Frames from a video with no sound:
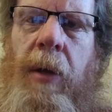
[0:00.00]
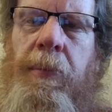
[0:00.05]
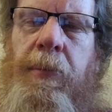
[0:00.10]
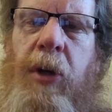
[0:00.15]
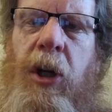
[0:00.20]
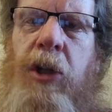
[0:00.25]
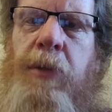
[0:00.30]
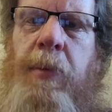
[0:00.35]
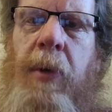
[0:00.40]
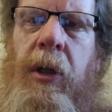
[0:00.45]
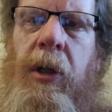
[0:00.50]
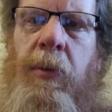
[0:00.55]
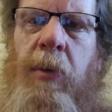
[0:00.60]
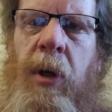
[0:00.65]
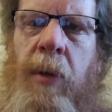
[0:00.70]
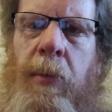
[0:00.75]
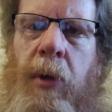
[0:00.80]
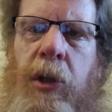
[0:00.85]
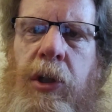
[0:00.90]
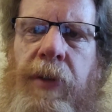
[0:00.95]
pre-spray to
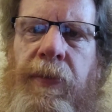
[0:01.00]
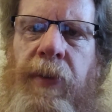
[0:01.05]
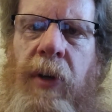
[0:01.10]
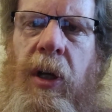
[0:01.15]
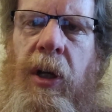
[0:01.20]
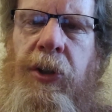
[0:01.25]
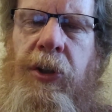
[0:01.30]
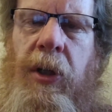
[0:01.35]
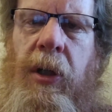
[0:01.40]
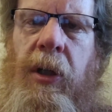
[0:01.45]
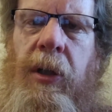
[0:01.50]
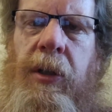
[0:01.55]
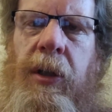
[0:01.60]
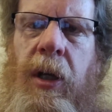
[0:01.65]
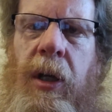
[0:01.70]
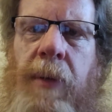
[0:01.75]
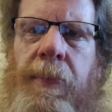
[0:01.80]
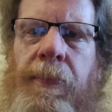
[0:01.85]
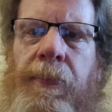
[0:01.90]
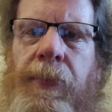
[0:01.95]
re-emulsify a second
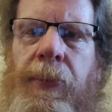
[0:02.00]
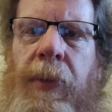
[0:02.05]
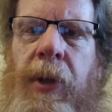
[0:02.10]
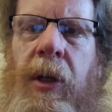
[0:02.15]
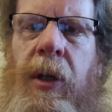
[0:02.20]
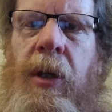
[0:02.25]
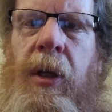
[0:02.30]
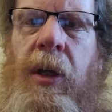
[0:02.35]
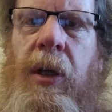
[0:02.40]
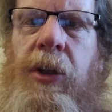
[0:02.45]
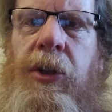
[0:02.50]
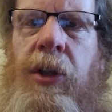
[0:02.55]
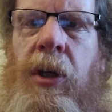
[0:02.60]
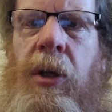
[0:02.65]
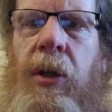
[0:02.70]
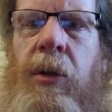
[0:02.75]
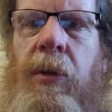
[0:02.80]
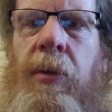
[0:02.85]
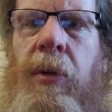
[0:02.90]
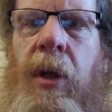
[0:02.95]
time.
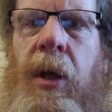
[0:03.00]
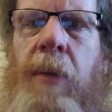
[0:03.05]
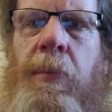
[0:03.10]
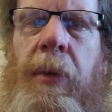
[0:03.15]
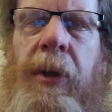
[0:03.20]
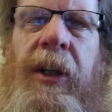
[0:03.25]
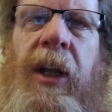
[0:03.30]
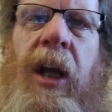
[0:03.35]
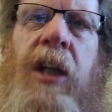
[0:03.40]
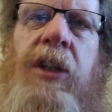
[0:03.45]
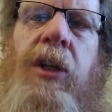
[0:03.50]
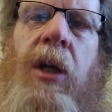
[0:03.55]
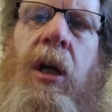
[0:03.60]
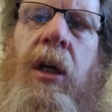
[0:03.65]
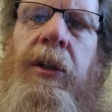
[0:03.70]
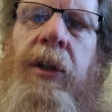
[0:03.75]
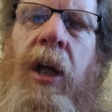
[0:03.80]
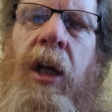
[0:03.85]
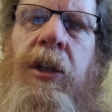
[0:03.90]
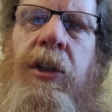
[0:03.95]
So, but that's
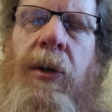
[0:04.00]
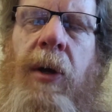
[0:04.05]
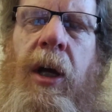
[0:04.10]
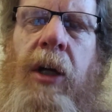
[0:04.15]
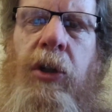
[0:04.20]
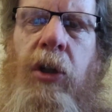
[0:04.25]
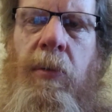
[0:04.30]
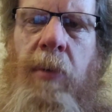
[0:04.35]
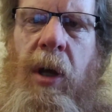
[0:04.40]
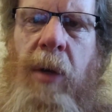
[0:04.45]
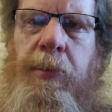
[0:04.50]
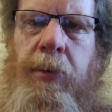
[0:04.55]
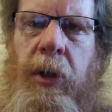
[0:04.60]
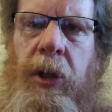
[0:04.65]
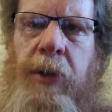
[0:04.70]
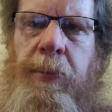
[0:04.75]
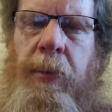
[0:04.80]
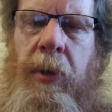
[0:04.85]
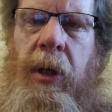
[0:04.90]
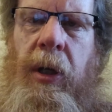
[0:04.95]
how I do my
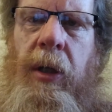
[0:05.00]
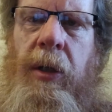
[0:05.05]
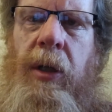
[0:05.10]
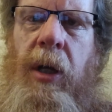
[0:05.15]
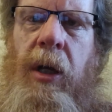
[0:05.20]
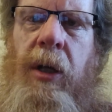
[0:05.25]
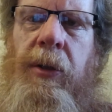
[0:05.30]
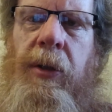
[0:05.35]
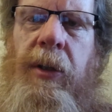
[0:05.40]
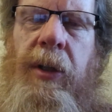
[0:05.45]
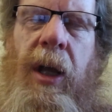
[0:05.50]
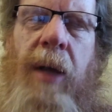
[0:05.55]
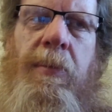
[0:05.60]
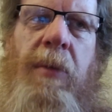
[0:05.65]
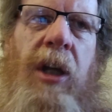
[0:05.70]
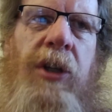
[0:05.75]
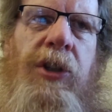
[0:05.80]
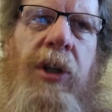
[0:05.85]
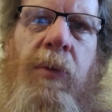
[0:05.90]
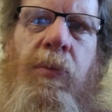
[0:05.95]
pre-spraying. Now that
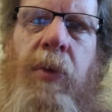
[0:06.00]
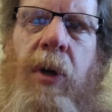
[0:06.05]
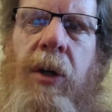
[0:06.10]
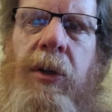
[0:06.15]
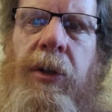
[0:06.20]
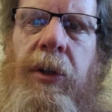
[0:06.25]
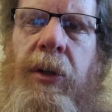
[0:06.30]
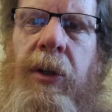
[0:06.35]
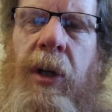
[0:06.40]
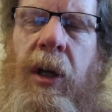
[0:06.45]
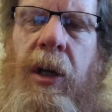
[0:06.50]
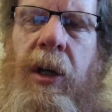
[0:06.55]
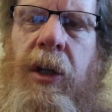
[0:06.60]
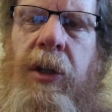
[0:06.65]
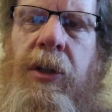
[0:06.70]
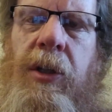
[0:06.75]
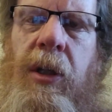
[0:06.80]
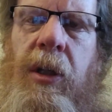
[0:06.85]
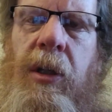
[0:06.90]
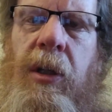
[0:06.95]
may seem weird to you
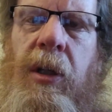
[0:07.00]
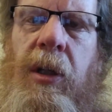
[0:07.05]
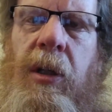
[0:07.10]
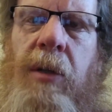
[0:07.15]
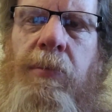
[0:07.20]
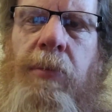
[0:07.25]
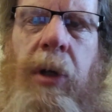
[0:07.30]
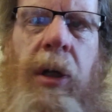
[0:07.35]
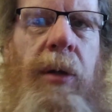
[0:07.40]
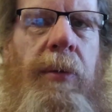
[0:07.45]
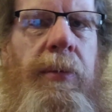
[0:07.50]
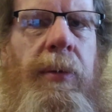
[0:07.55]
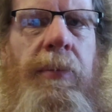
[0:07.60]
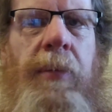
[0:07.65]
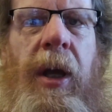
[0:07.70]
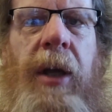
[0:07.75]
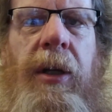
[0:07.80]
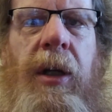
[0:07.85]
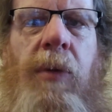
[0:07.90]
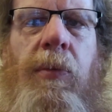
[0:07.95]
guys, but
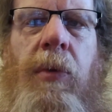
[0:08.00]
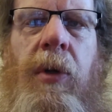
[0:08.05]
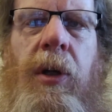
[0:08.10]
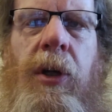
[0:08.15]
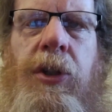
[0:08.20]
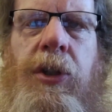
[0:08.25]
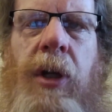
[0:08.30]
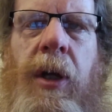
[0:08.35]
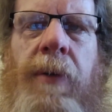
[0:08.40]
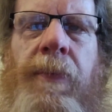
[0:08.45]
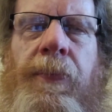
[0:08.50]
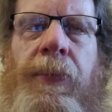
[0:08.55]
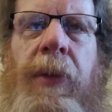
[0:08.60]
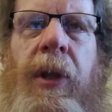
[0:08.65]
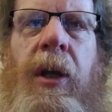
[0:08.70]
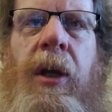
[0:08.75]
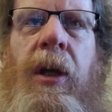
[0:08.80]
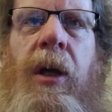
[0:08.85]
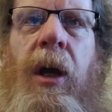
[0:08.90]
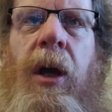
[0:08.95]
man, it works. Now,
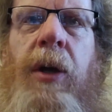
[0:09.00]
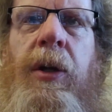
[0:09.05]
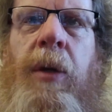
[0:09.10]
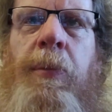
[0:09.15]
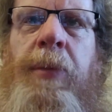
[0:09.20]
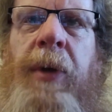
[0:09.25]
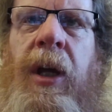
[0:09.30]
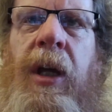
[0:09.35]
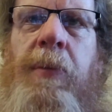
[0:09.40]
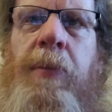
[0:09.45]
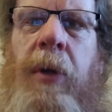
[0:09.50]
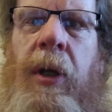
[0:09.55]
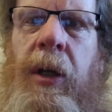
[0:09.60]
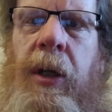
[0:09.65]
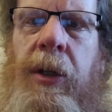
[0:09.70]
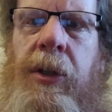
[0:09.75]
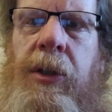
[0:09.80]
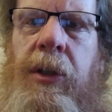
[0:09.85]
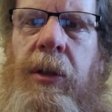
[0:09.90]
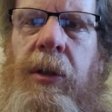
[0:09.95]
on a big
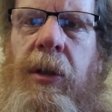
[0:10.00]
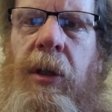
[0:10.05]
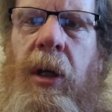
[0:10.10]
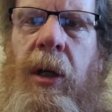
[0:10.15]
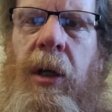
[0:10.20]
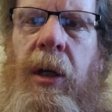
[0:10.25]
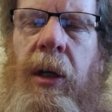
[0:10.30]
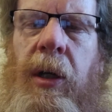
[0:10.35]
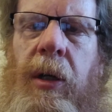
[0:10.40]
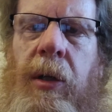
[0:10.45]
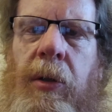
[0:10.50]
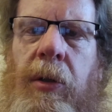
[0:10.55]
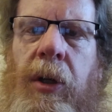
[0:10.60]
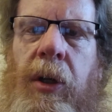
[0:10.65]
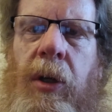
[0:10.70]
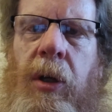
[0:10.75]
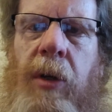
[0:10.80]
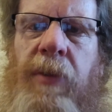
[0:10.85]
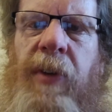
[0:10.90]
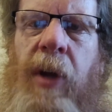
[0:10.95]
place,
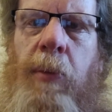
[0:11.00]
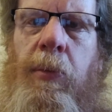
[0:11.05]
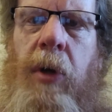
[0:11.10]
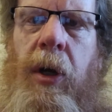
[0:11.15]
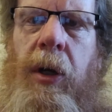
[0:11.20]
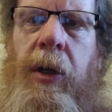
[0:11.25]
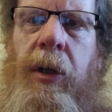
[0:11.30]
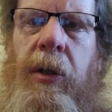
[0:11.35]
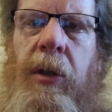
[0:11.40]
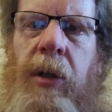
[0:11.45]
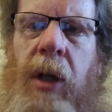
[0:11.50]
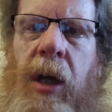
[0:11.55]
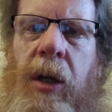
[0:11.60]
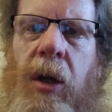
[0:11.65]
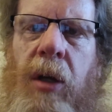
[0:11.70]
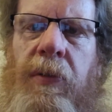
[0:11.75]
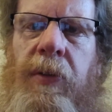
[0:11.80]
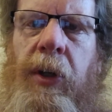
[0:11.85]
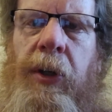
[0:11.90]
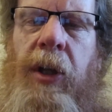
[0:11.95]
if I'm working like
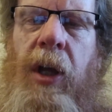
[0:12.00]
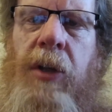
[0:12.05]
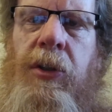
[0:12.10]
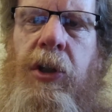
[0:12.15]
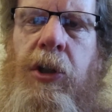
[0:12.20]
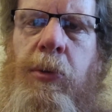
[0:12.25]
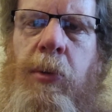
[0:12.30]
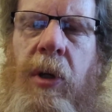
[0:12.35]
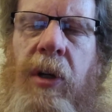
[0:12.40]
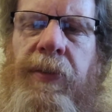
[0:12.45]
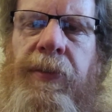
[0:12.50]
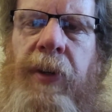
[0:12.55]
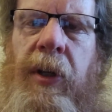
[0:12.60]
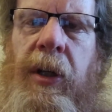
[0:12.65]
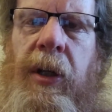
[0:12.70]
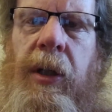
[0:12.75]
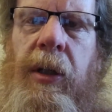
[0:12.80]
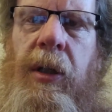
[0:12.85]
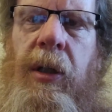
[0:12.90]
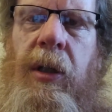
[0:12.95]
over 1,000 square
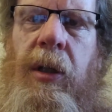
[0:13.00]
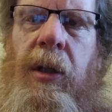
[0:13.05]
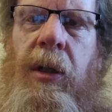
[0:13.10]
feet,